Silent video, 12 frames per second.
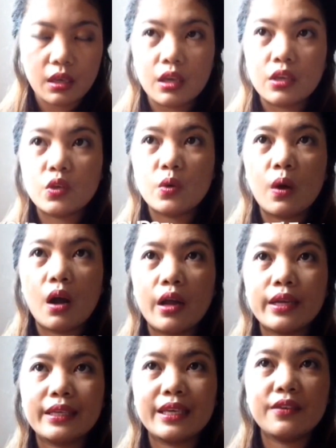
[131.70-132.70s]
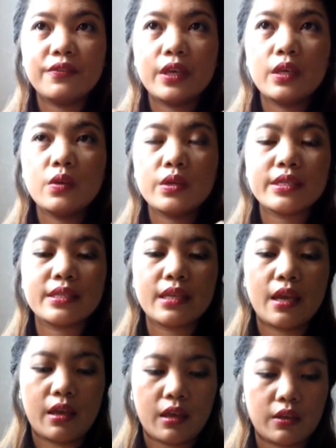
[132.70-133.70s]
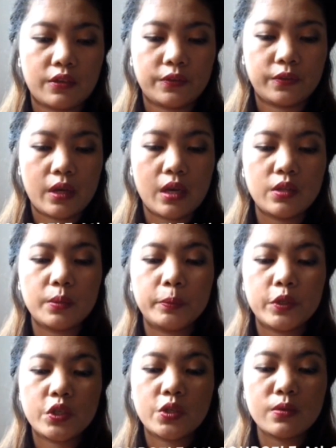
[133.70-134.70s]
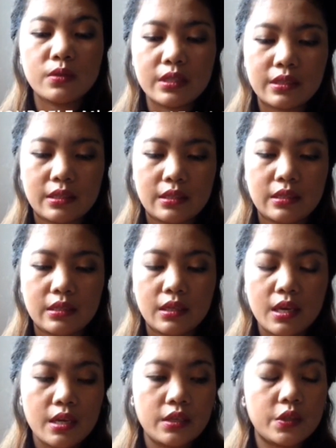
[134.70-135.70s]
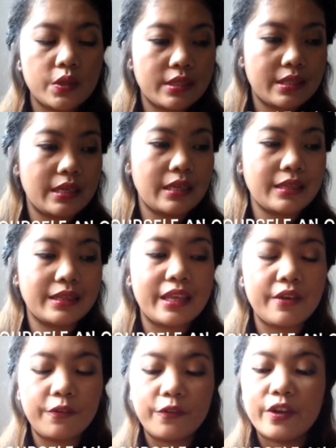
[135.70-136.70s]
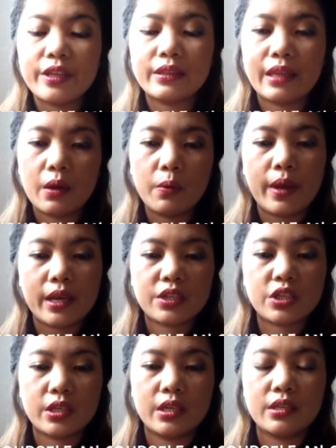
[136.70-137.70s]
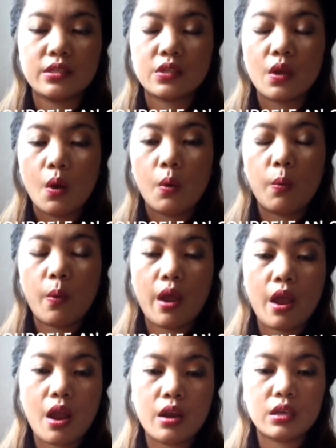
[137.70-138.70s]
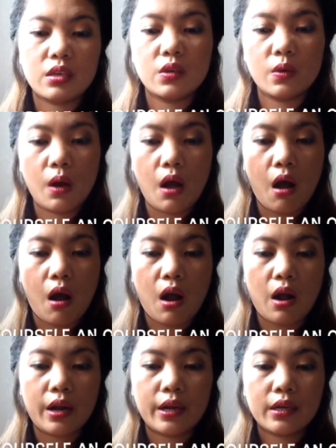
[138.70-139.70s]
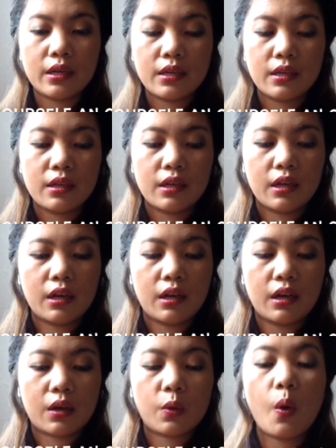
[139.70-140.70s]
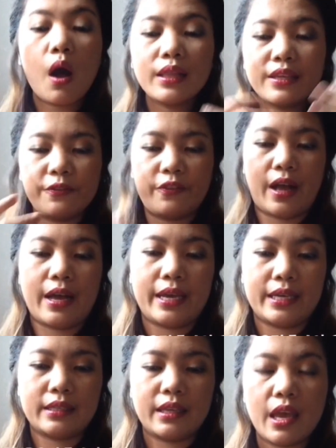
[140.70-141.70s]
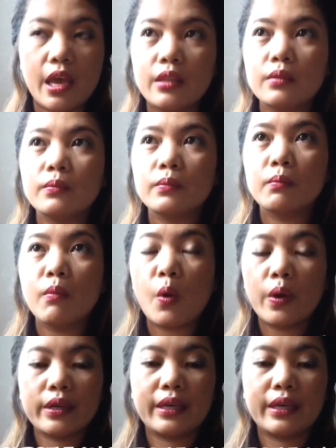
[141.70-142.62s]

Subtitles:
You are giving yourself an opportunity to see different directions where you are qualified and more